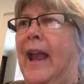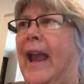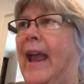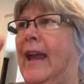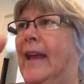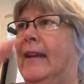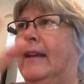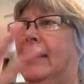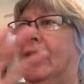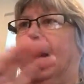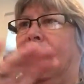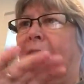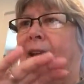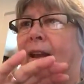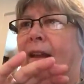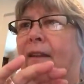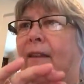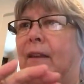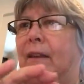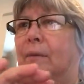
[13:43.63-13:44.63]
And
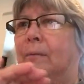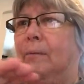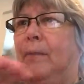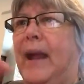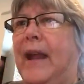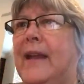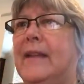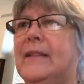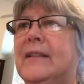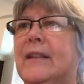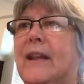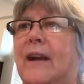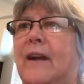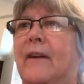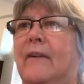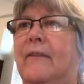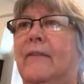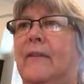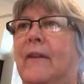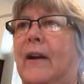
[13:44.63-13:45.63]
the base
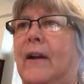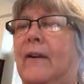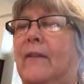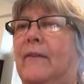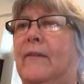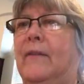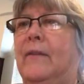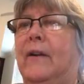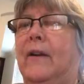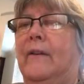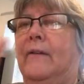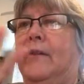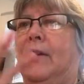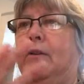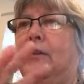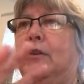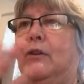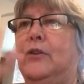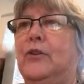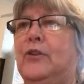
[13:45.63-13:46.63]
of, of, of the
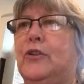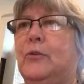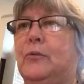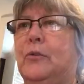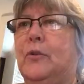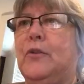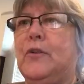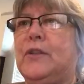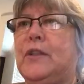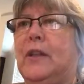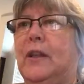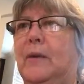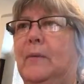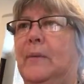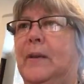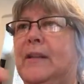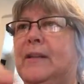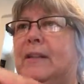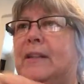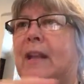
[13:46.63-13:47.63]
New Jerusalem
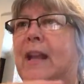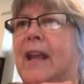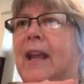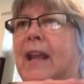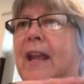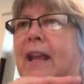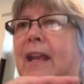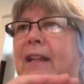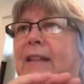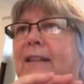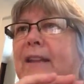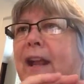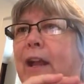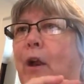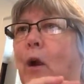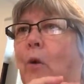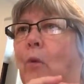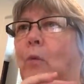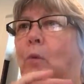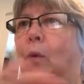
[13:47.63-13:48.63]
is, is
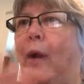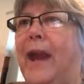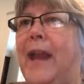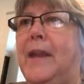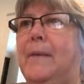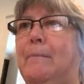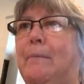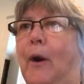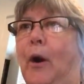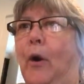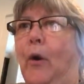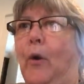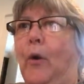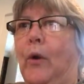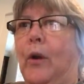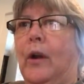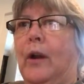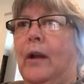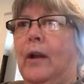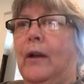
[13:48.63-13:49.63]
like a rainbow,
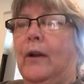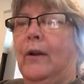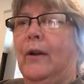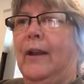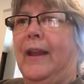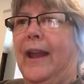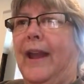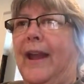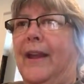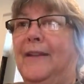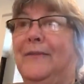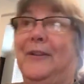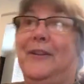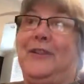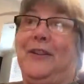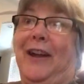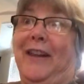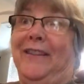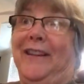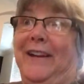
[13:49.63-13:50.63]
okay?
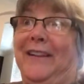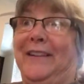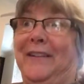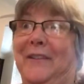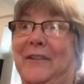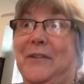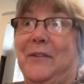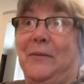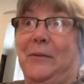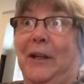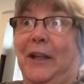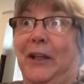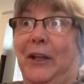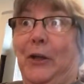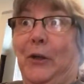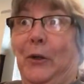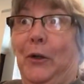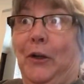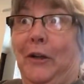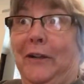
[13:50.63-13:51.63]
Which I thought that was really
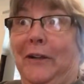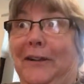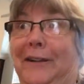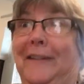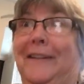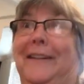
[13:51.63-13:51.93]
cool,